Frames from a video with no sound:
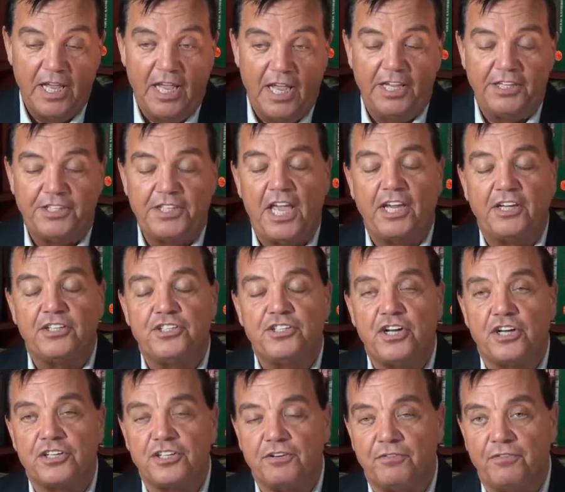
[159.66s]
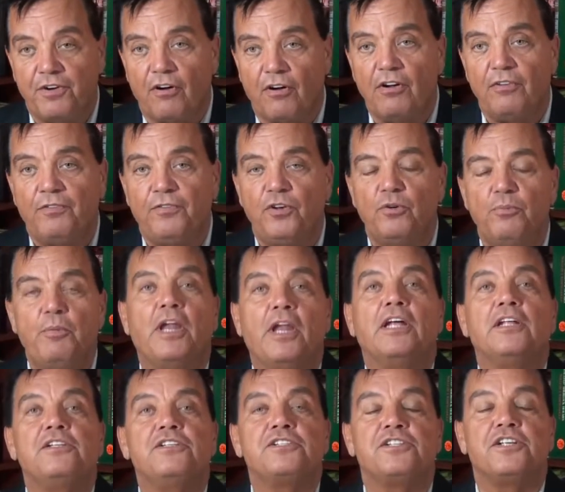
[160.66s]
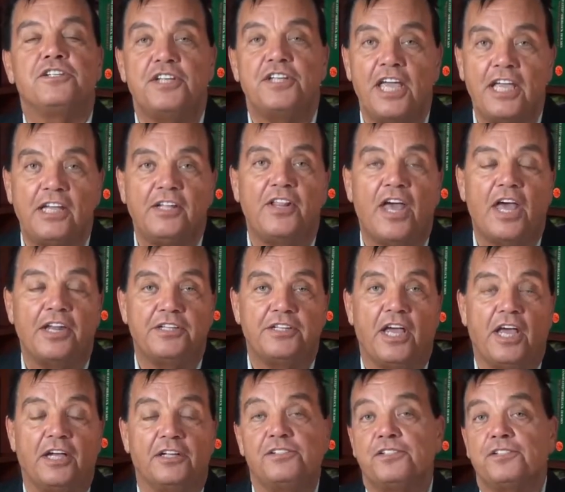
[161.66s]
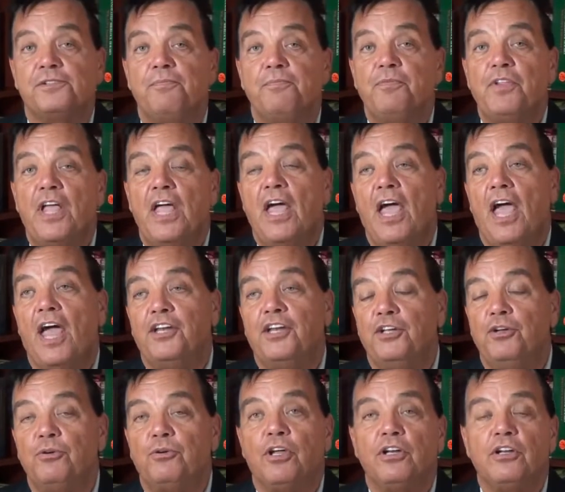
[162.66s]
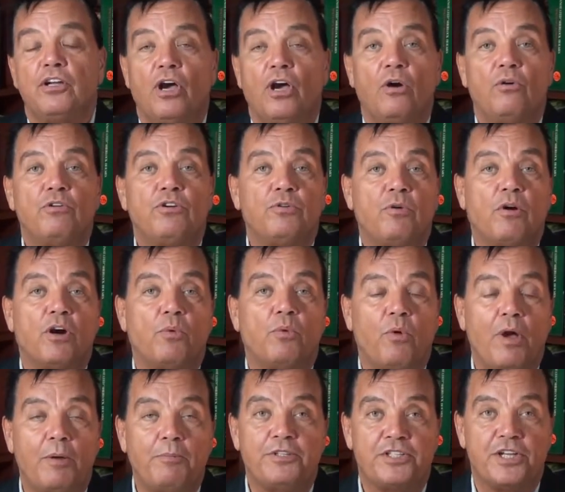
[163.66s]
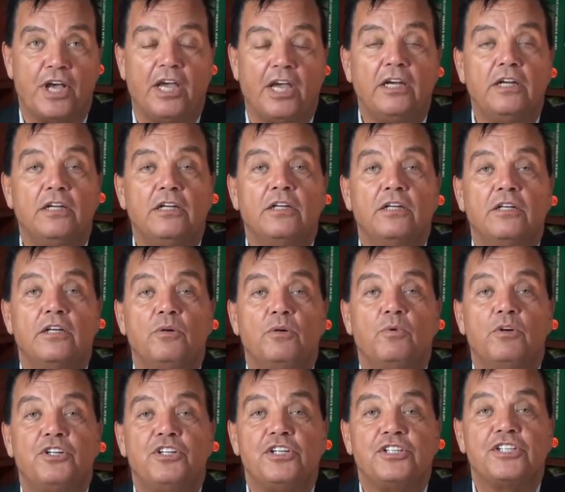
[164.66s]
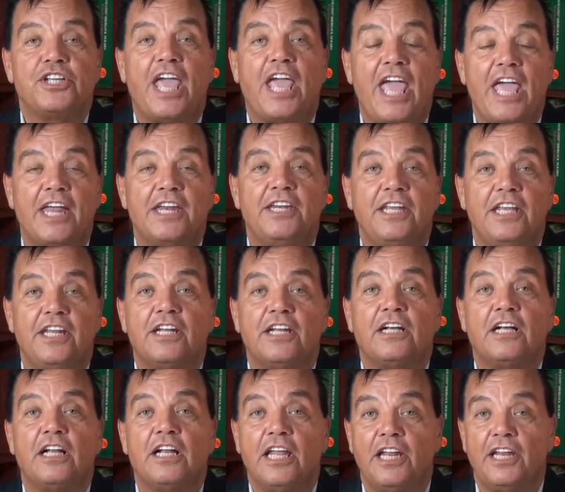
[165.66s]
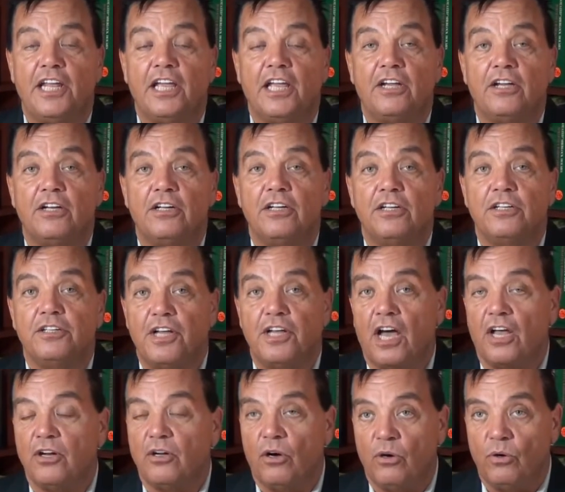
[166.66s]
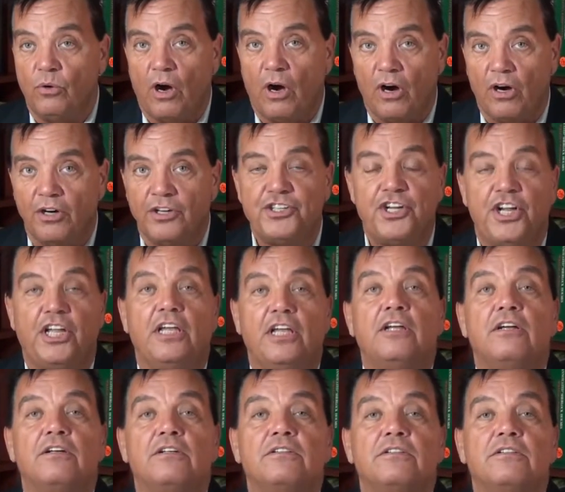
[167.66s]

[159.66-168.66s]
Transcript: It takes just a very few minutes to take that test, and you can go to our website, which is candidaclinic.org,